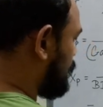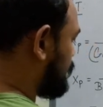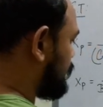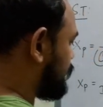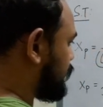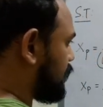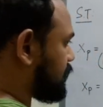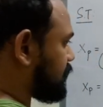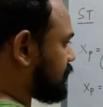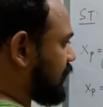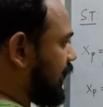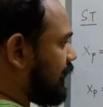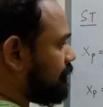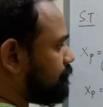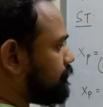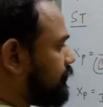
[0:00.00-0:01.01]
will just
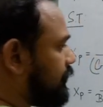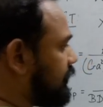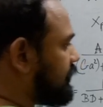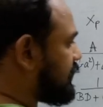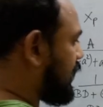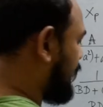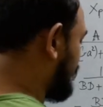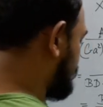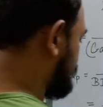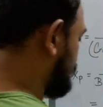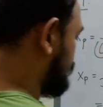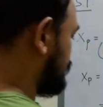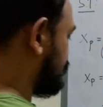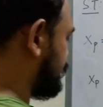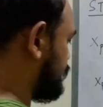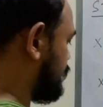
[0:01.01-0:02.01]
have a
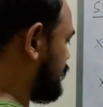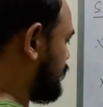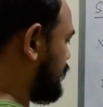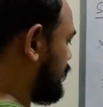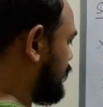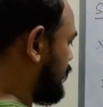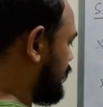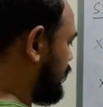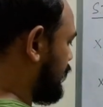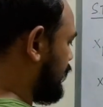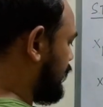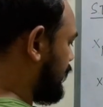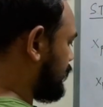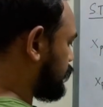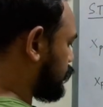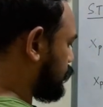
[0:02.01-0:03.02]
negative
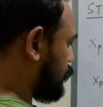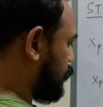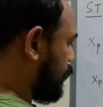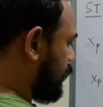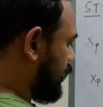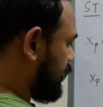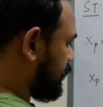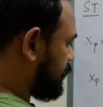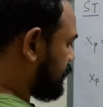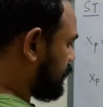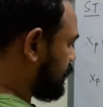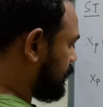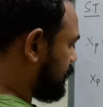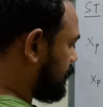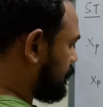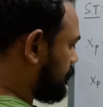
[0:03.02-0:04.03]
A square
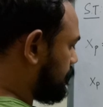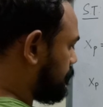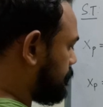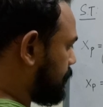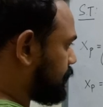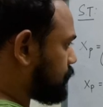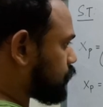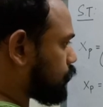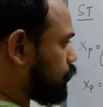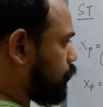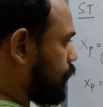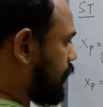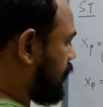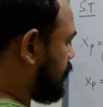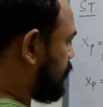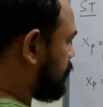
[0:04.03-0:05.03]
B
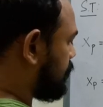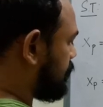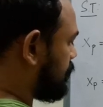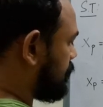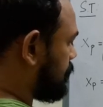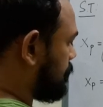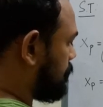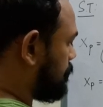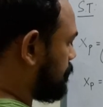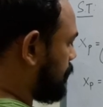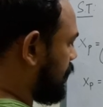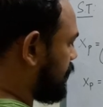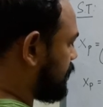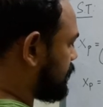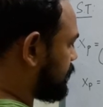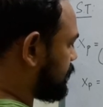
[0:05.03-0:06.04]
square
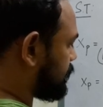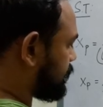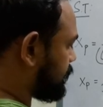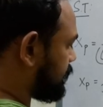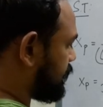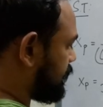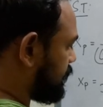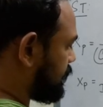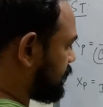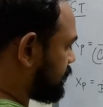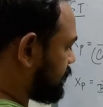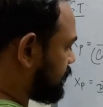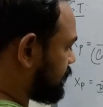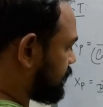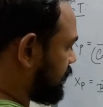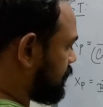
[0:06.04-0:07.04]
minus
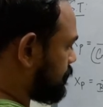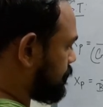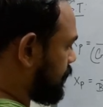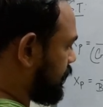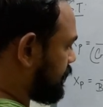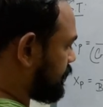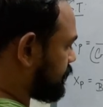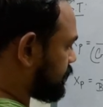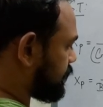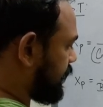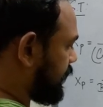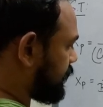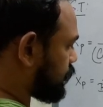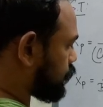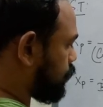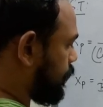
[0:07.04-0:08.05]
C minus
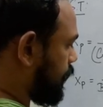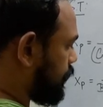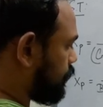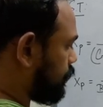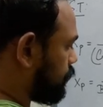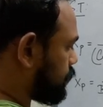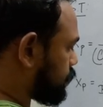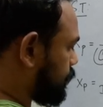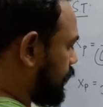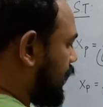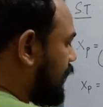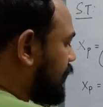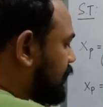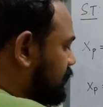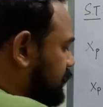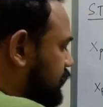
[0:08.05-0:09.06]
A square whole square.
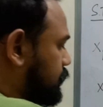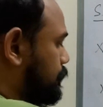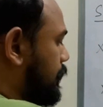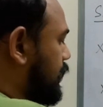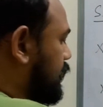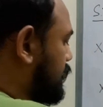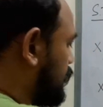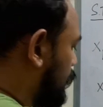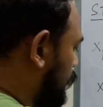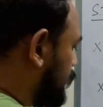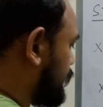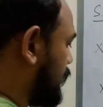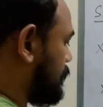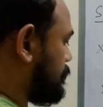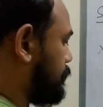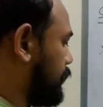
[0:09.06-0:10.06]
I can just make the whole
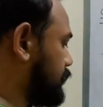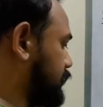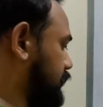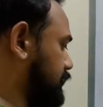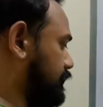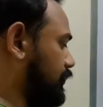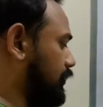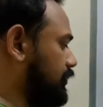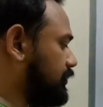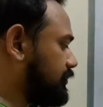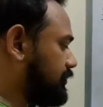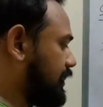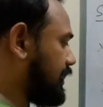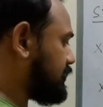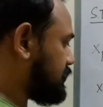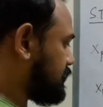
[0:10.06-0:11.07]
thing positive, all the
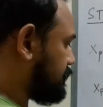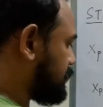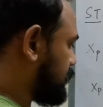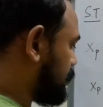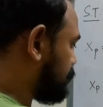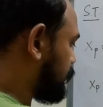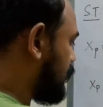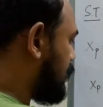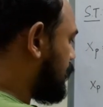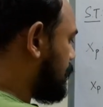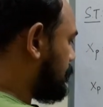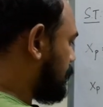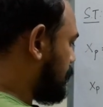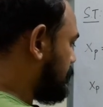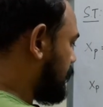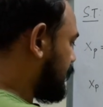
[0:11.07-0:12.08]
negative terms,
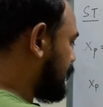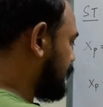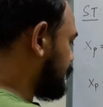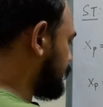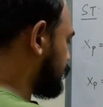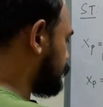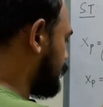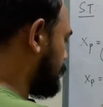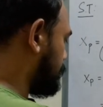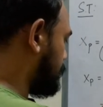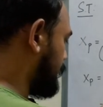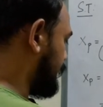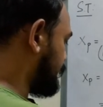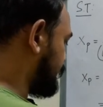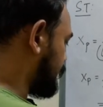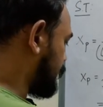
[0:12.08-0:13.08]
by making this one
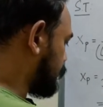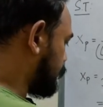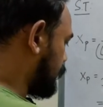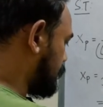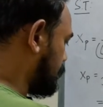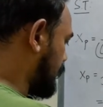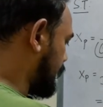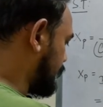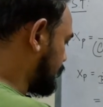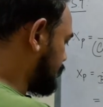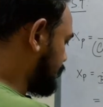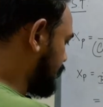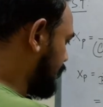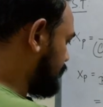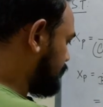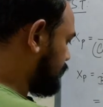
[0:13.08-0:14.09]
plus, this one
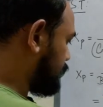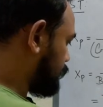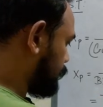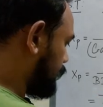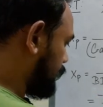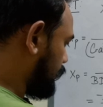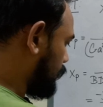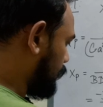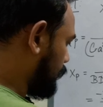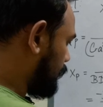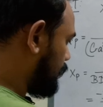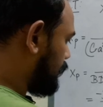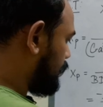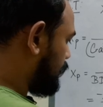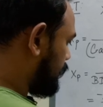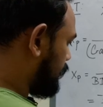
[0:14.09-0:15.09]
minus, and this will go,
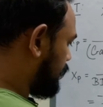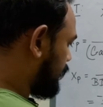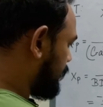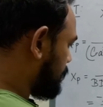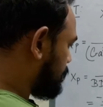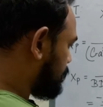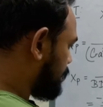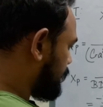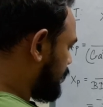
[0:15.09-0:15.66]
okay?